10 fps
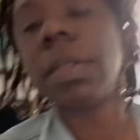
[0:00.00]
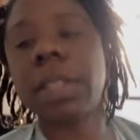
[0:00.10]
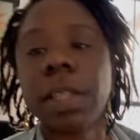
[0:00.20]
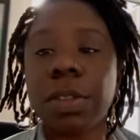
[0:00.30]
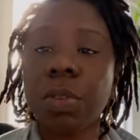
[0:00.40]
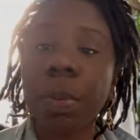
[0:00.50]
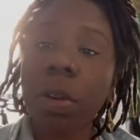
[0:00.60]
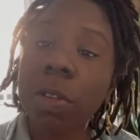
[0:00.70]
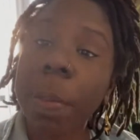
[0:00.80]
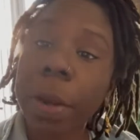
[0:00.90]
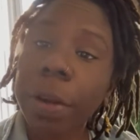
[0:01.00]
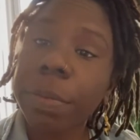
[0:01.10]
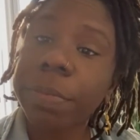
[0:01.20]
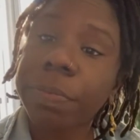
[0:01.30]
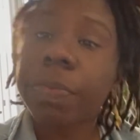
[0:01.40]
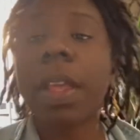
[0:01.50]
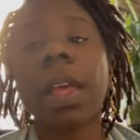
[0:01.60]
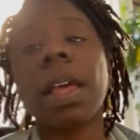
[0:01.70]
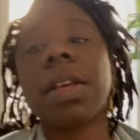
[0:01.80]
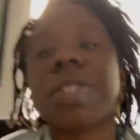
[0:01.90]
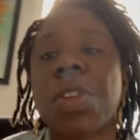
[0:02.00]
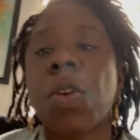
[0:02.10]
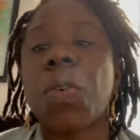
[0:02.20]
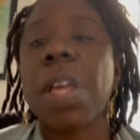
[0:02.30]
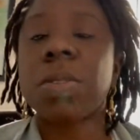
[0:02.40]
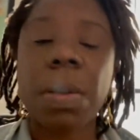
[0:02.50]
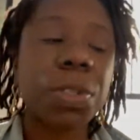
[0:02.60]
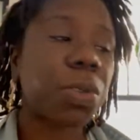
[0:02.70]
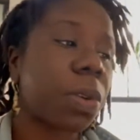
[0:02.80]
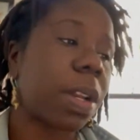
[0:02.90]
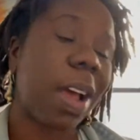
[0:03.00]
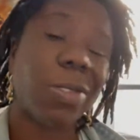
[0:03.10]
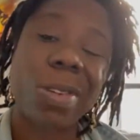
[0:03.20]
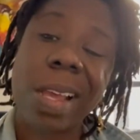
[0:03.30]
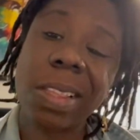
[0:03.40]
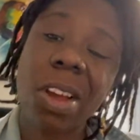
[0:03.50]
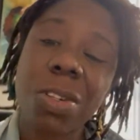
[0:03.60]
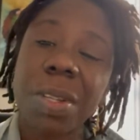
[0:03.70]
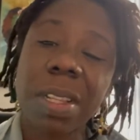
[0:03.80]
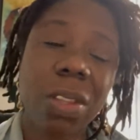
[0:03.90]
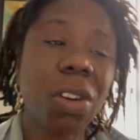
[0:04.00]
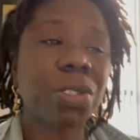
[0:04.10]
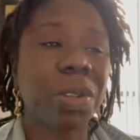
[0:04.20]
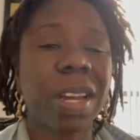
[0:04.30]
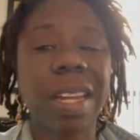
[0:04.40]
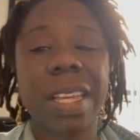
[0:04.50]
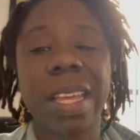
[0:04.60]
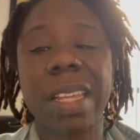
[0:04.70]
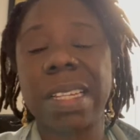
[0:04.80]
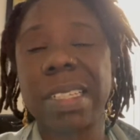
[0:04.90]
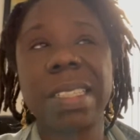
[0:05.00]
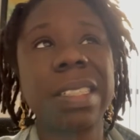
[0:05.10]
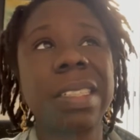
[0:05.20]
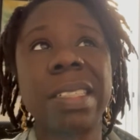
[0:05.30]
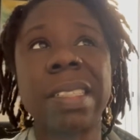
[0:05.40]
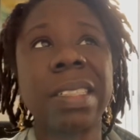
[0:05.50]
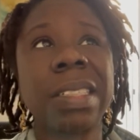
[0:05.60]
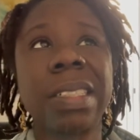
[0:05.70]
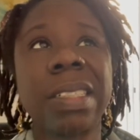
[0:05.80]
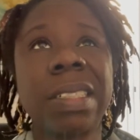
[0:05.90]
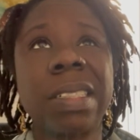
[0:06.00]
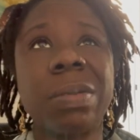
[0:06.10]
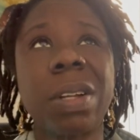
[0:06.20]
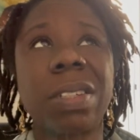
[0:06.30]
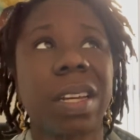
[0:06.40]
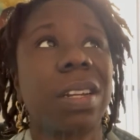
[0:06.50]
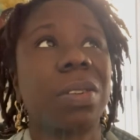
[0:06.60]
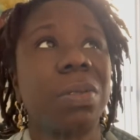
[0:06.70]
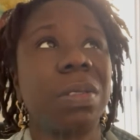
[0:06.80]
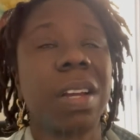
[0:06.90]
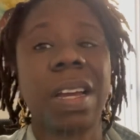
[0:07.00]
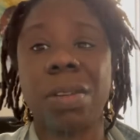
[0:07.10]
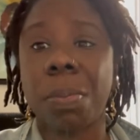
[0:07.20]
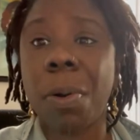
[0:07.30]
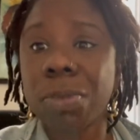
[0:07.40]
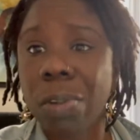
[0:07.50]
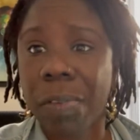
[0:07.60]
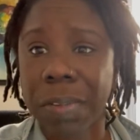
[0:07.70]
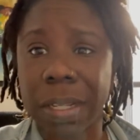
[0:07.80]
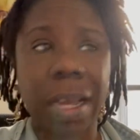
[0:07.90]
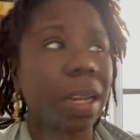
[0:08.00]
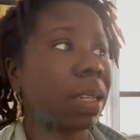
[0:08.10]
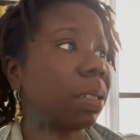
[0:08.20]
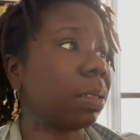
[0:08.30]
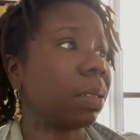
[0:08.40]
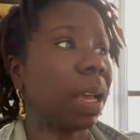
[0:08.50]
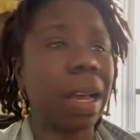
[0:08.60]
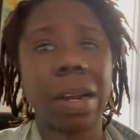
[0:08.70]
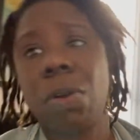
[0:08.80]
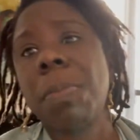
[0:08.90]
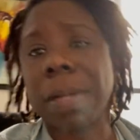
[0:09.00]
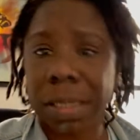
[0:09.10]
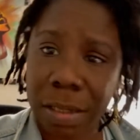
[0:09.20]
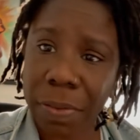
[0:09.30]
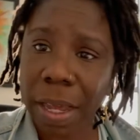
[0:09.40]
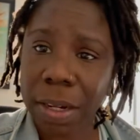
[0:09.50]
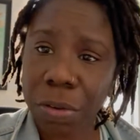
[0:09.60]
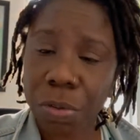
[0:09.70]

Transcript: See, Trooper knows better. So that's what I'm doing. I also got laundry in the laundry. I gotta get, what else I gotta do? I gotta go to the post office. I gotta, I got a whole bunch of stuff I gotta do.